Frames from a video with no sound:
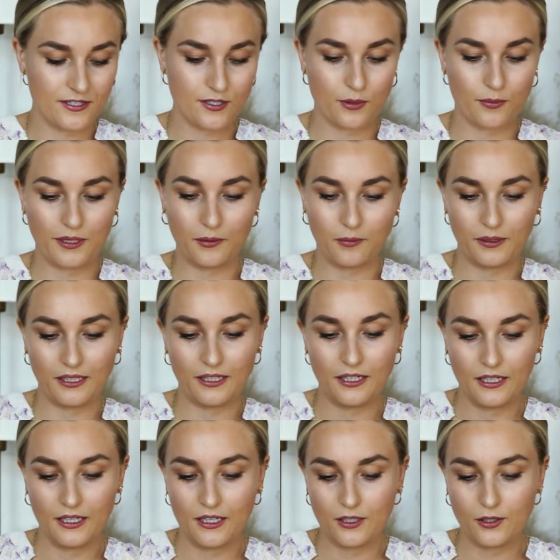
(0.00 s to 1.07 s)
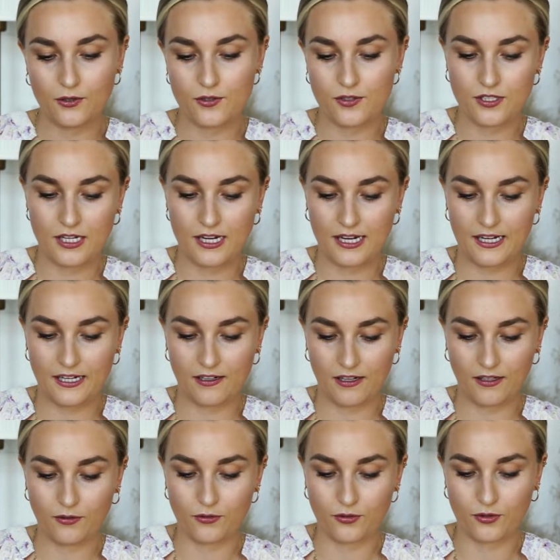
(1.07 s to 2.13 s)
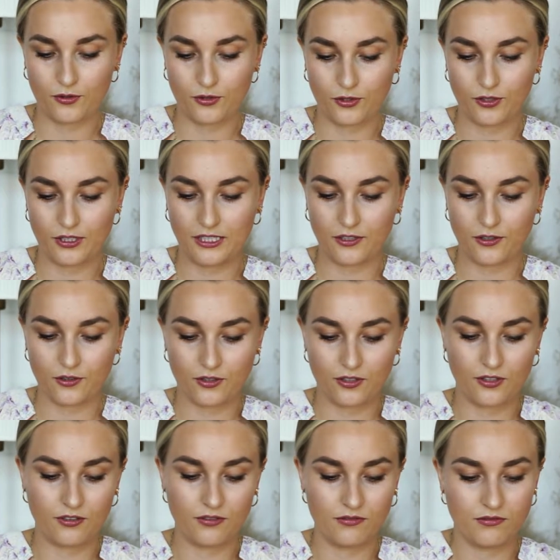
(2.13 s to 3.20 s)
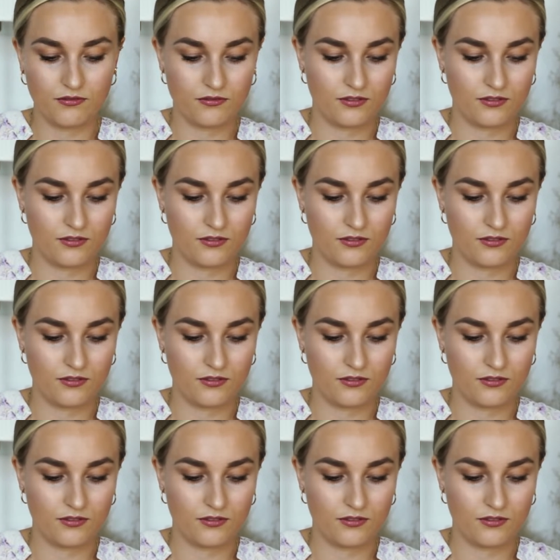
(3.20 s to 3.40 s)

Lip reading: So maybe you say, I don't know, you need your